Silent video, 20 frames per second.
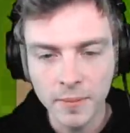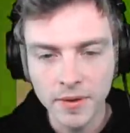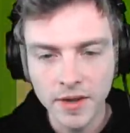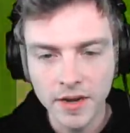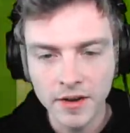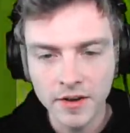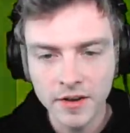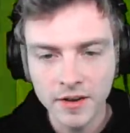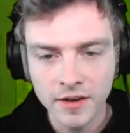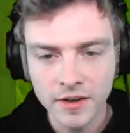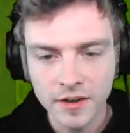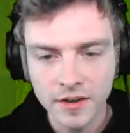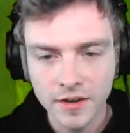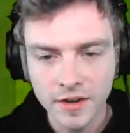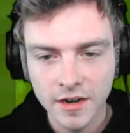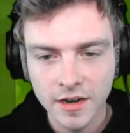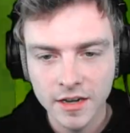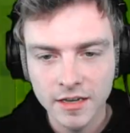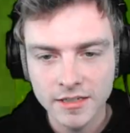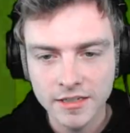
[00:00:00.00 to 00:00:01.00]
here?
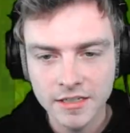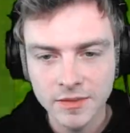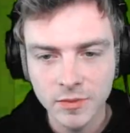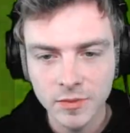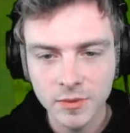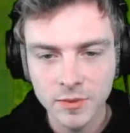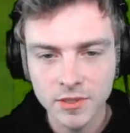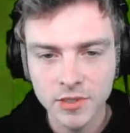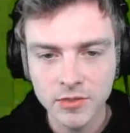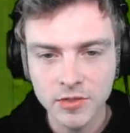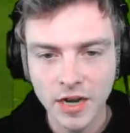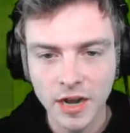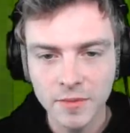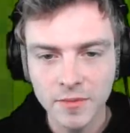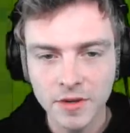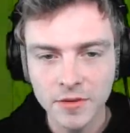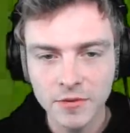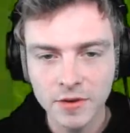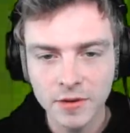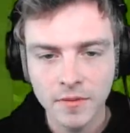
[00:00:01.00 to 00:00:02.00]
Is this where you shot
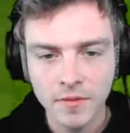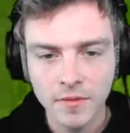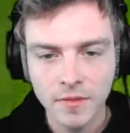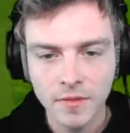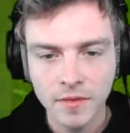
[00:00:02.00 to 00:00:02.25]
me from?